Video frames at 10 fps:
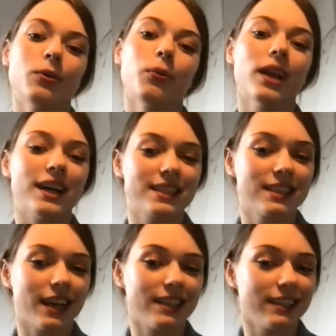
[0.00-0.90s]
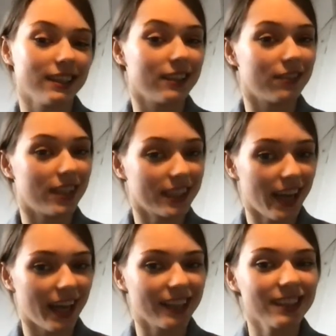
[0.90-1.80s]
with us until the very
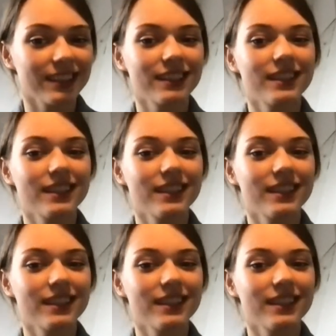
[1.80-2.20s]
end.